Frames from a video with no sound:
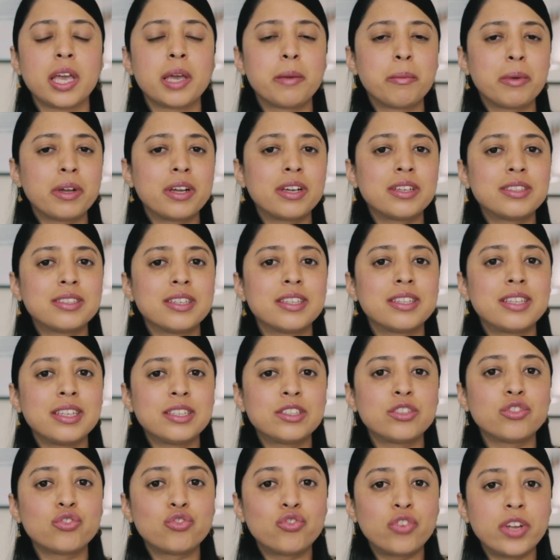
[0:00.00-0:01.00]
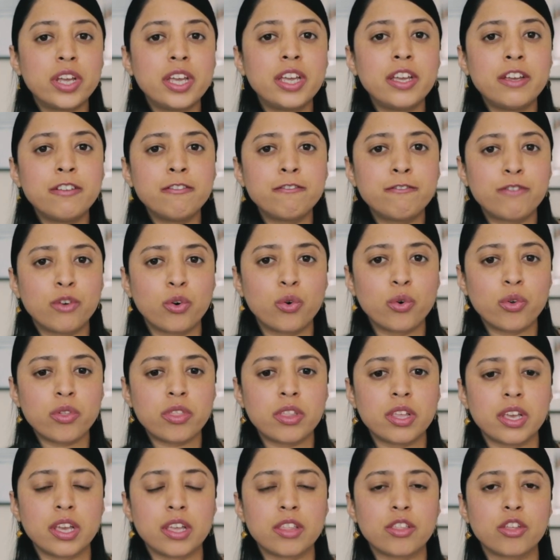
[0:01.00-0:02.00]
because this
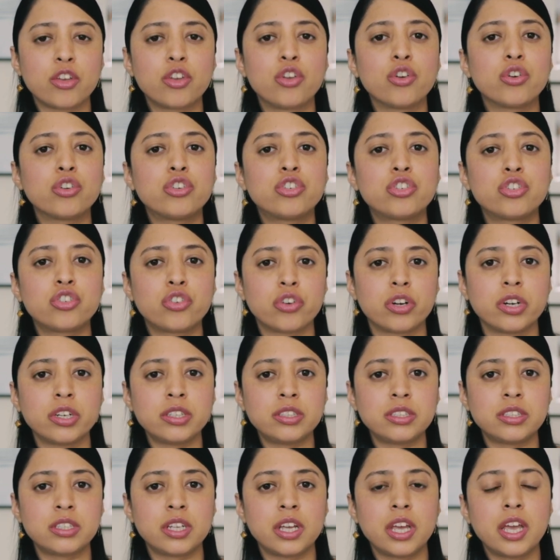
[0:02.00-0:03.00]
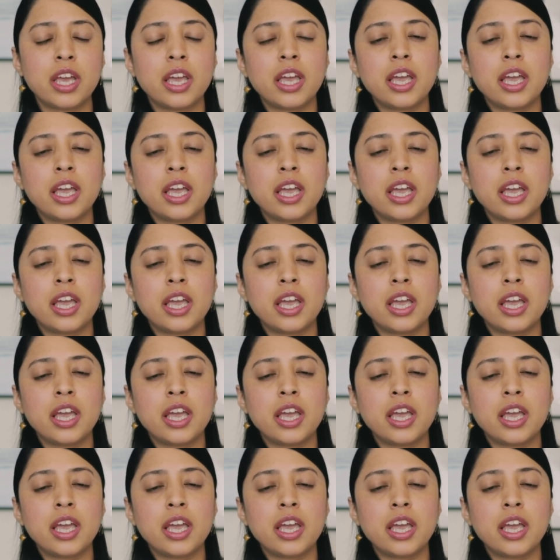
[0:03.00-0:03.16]
reinforces your trust